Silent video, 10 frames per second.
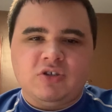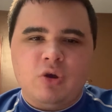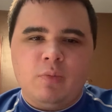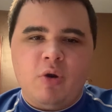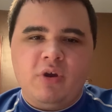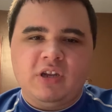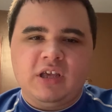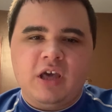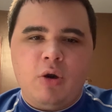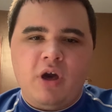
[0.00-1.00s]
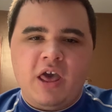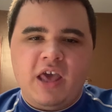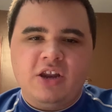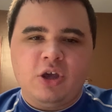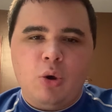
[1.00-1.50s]
So I'm going to go
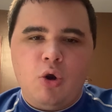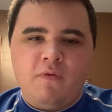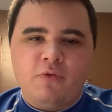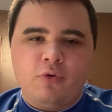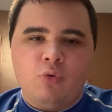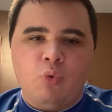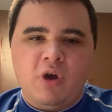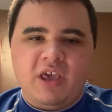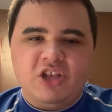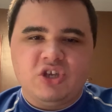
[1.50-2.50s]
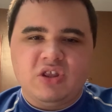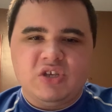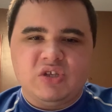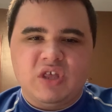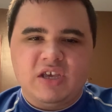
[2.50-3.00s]
ahead and go over what each of
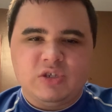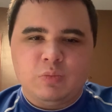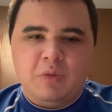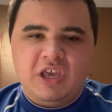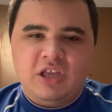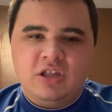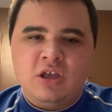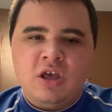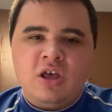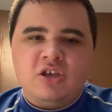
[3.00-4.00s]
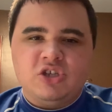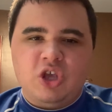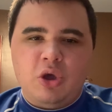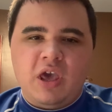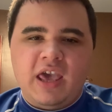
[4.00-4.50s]
these things mean so
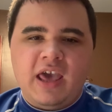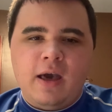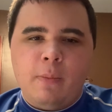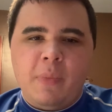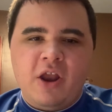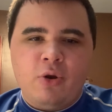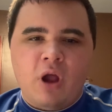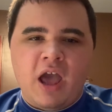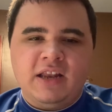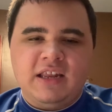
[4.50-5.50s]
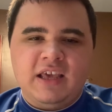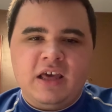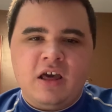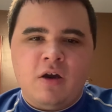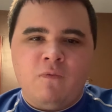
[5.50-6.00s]
you can get a better
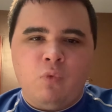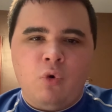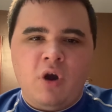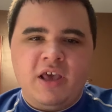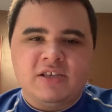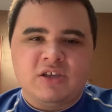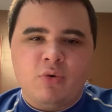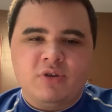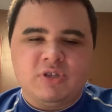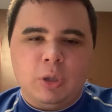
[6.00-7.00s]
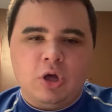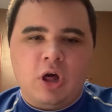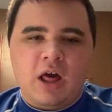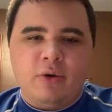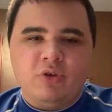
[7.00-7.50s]
idea of what is going to look
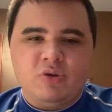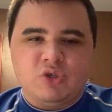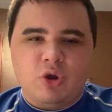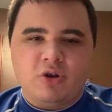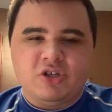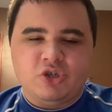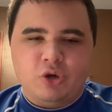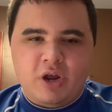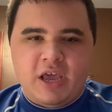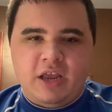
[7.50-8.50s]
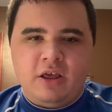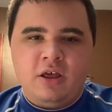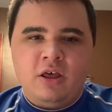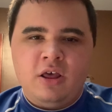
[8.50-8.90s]
like when you start to trade.